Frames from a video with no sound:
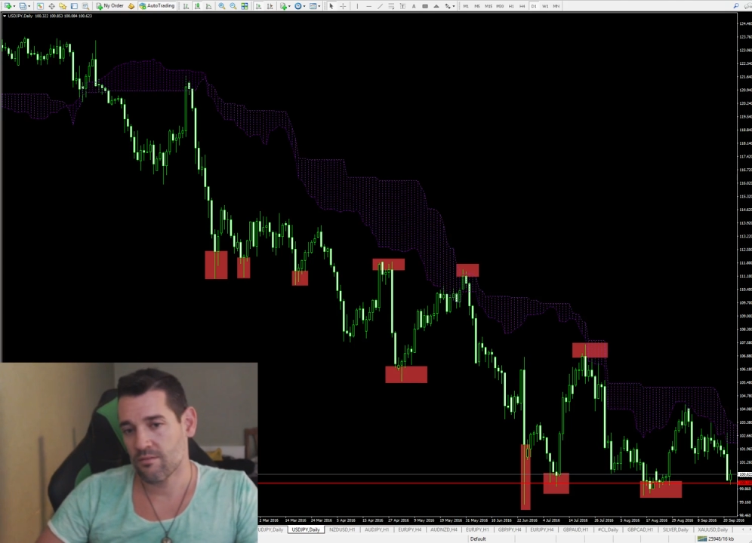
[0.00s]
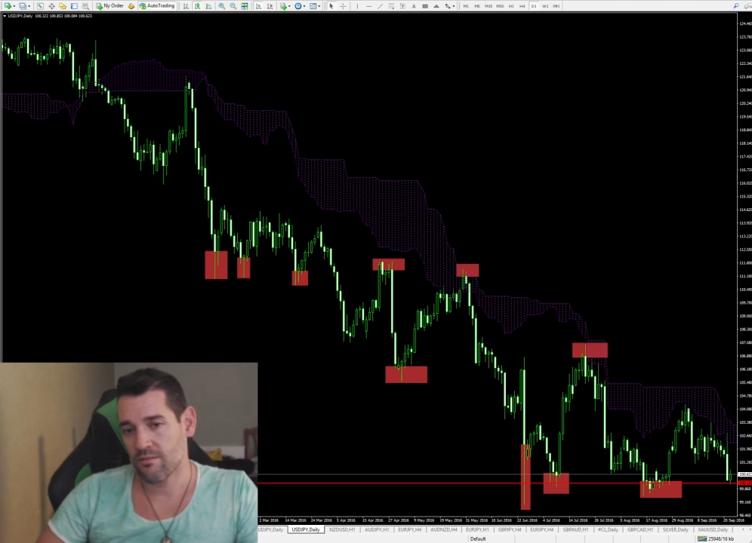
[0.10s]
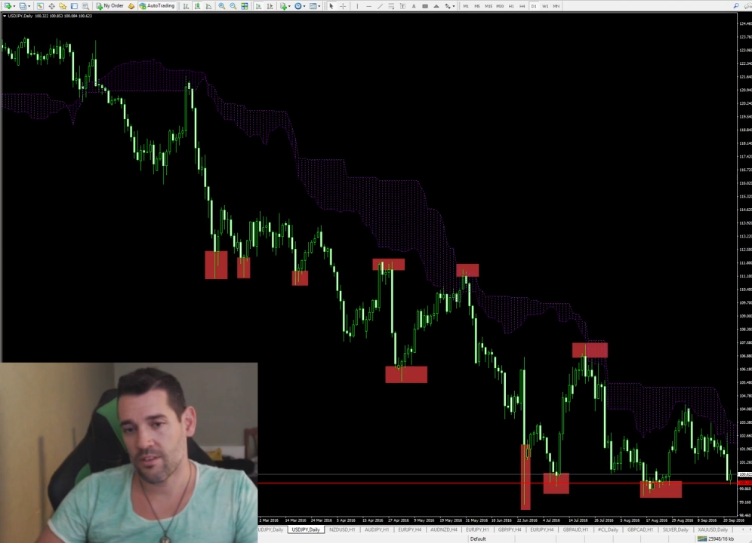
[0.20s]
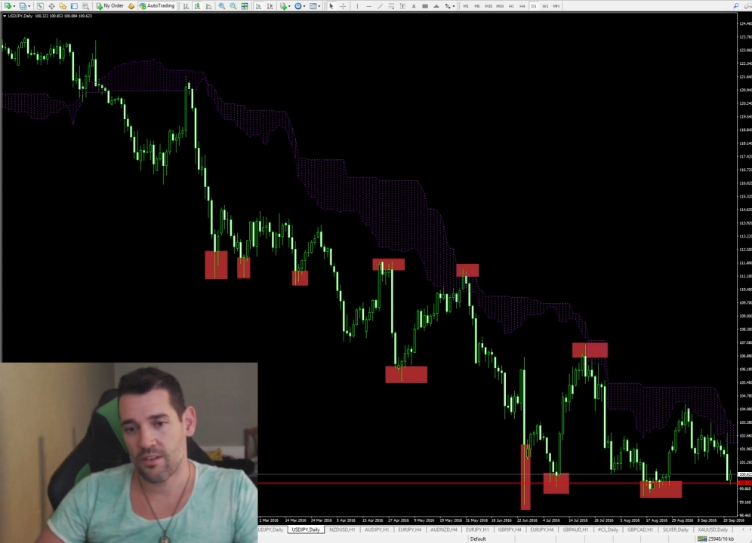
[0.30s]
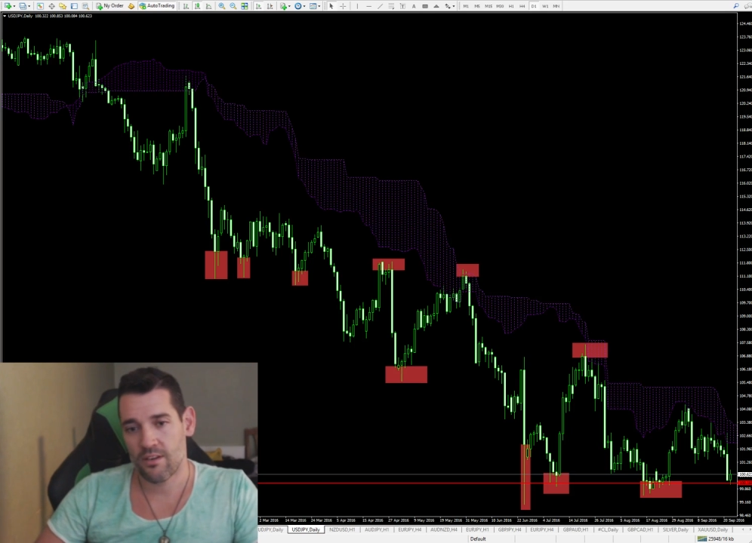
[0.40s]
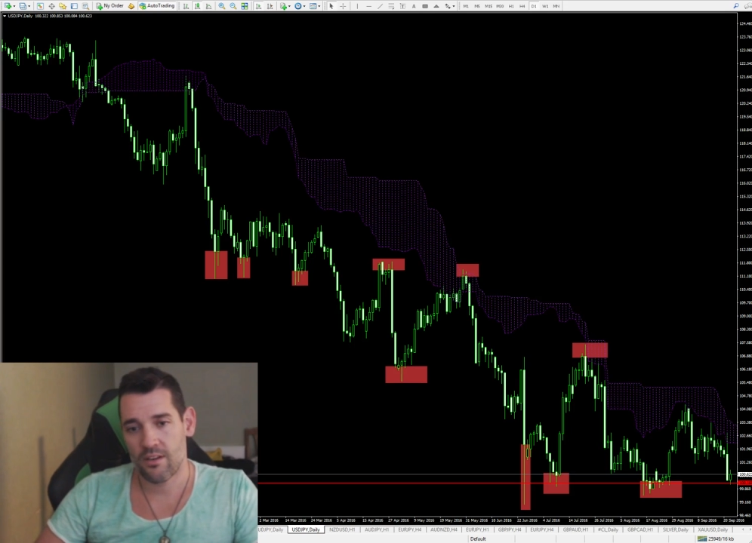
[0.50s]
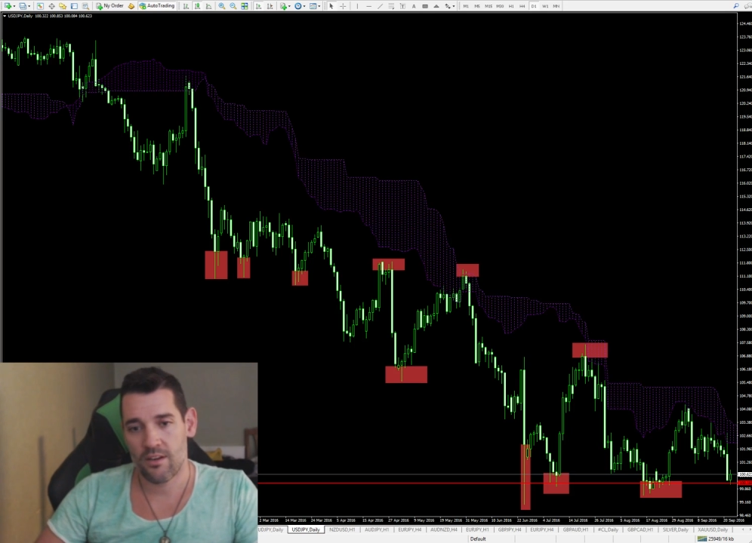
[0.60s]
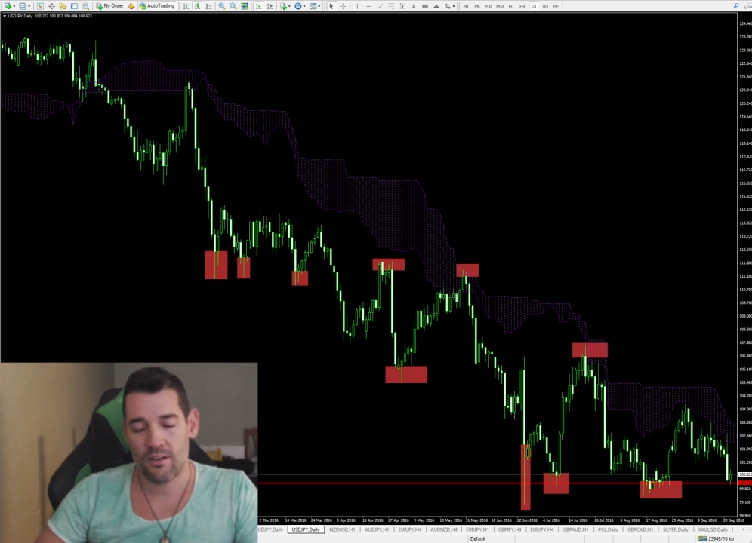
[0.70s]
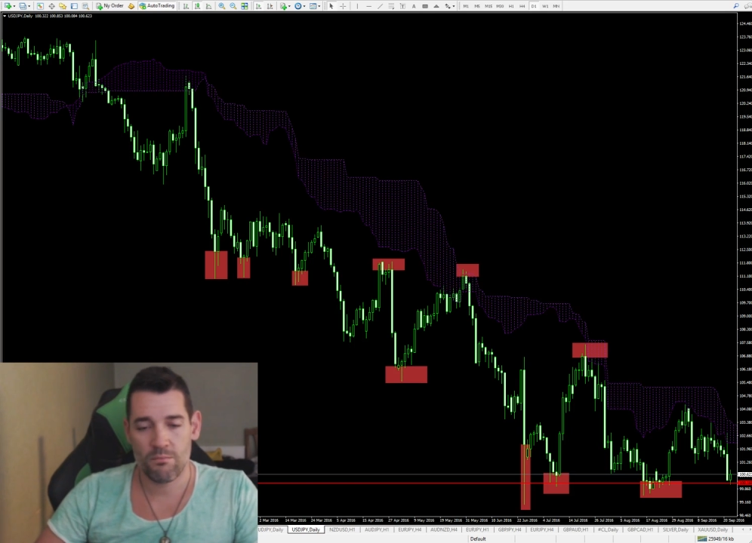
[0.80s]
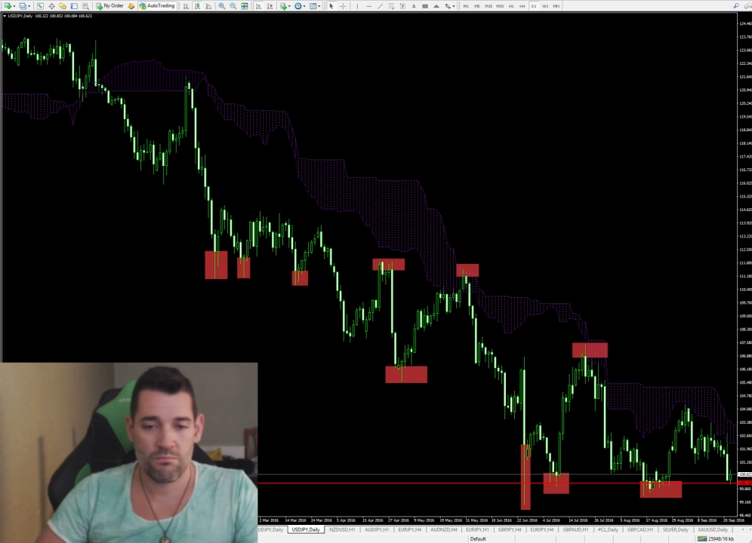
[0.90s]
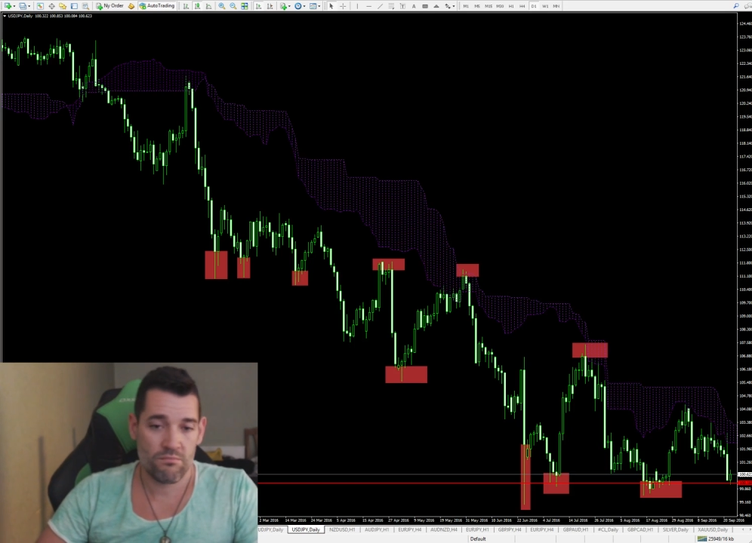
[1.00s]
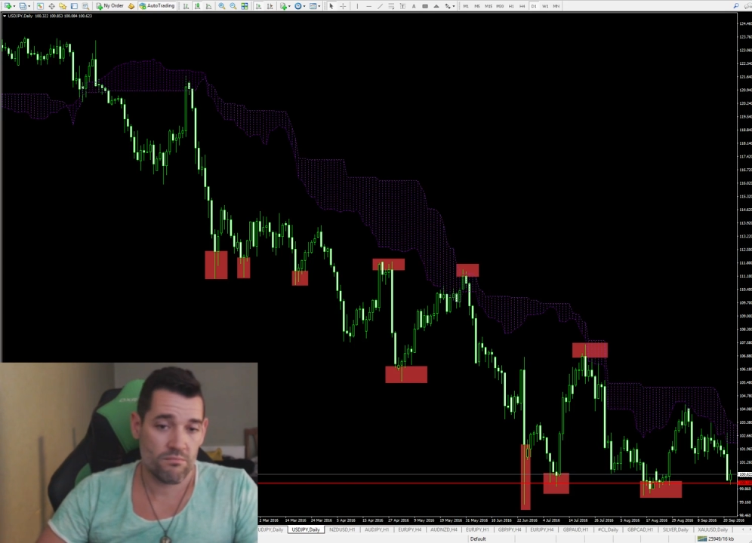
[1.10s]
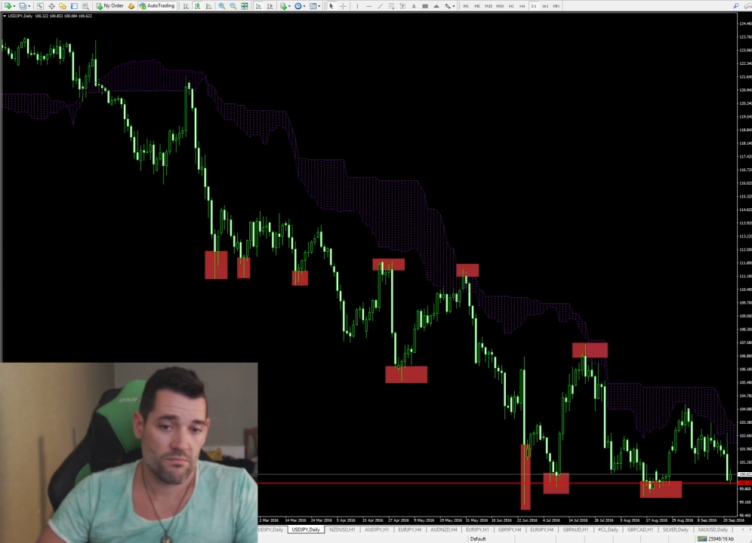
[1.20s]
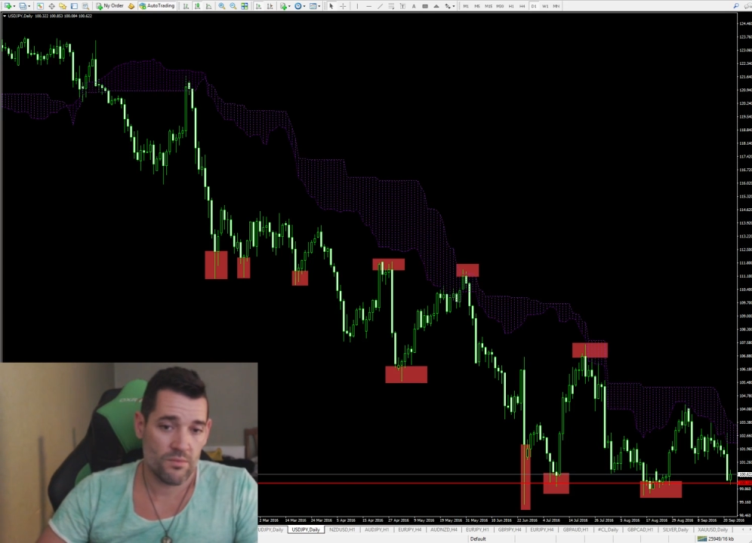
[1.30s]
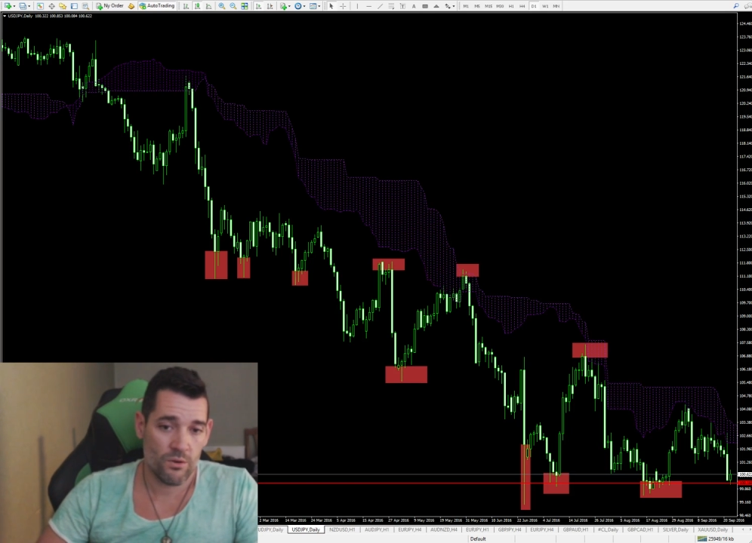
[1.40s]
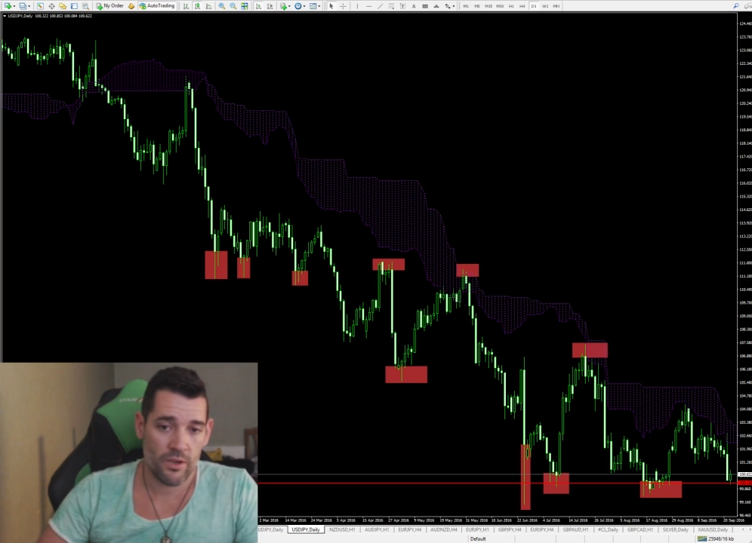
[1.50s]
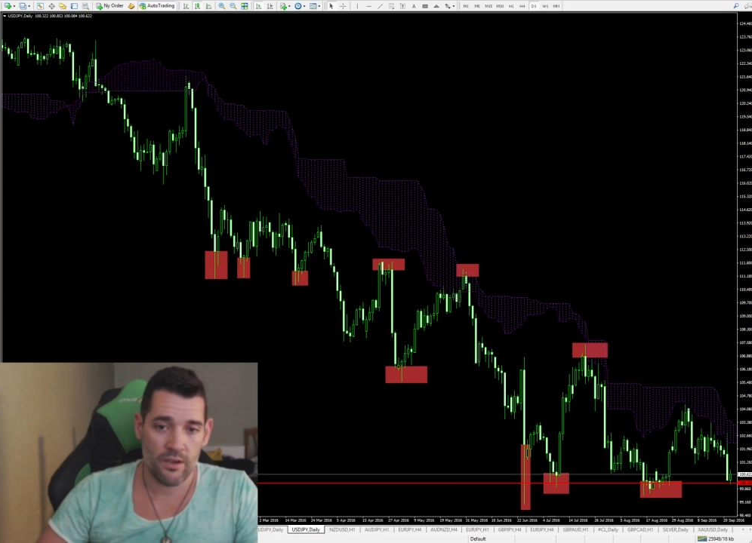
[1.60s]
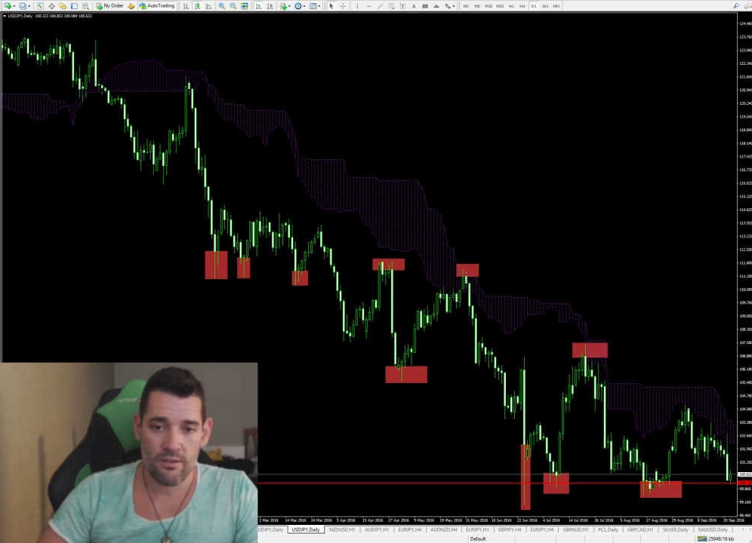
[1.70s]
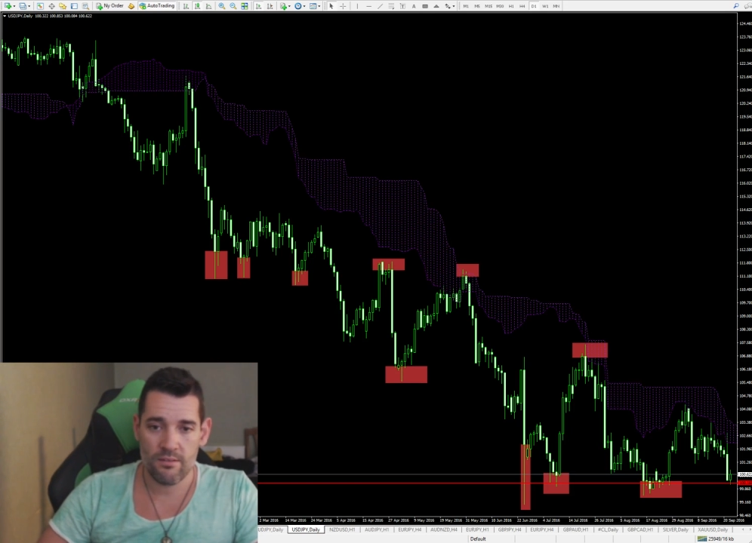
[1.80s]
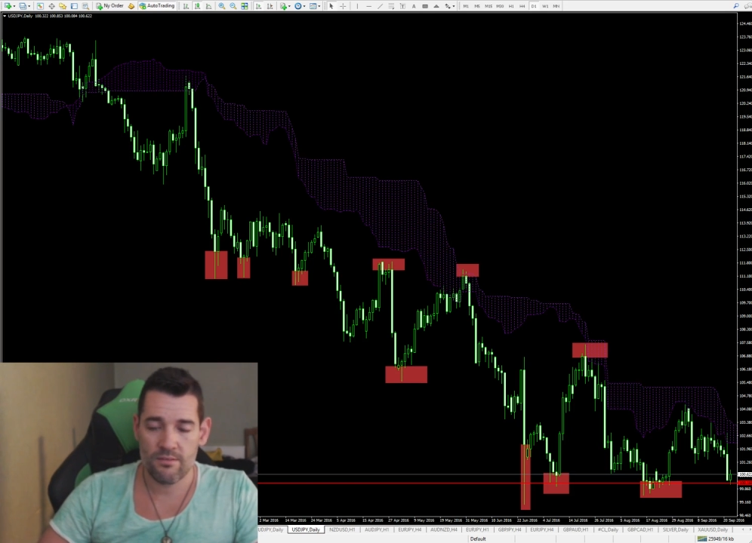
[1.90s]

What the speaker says: then okay,